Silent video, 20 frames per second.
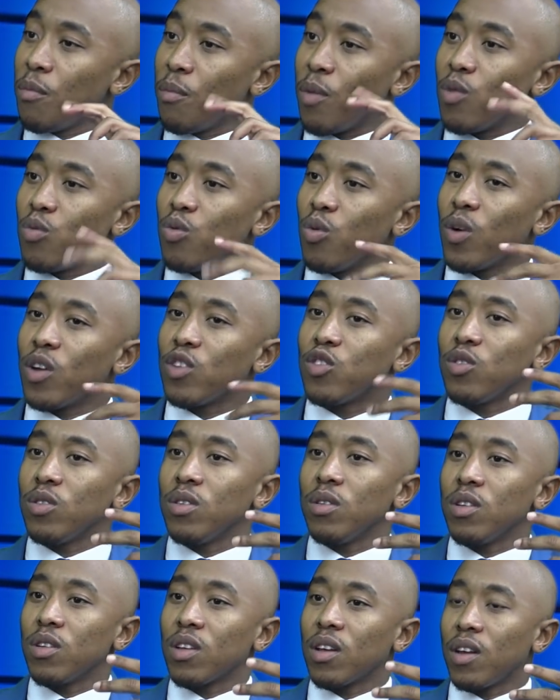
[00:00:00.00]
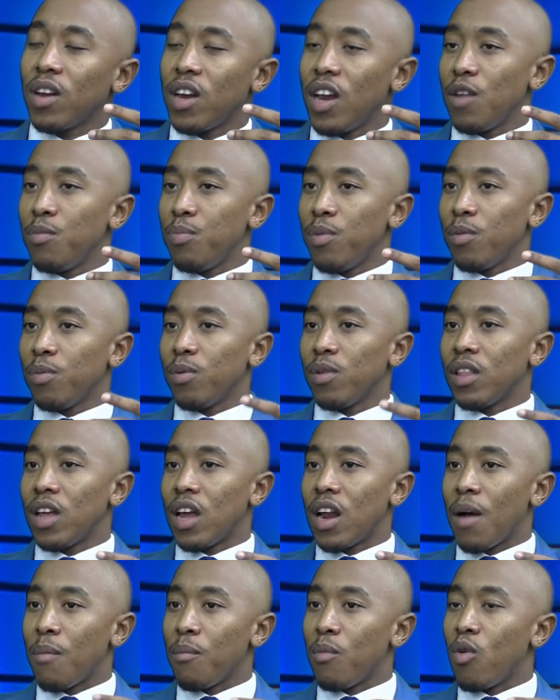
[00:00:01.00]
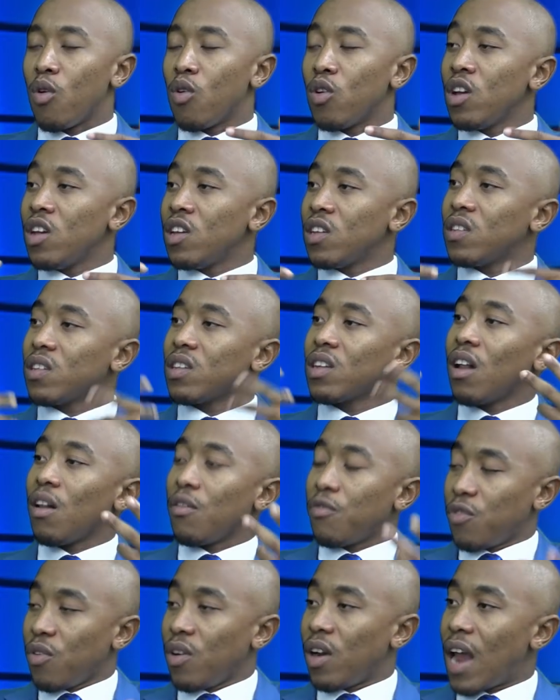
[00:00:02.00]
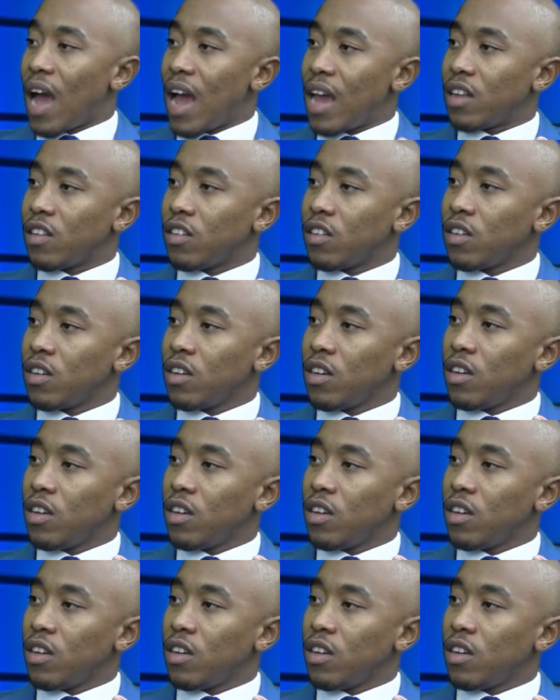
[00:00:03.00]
but we want to create people that are more self-reliant.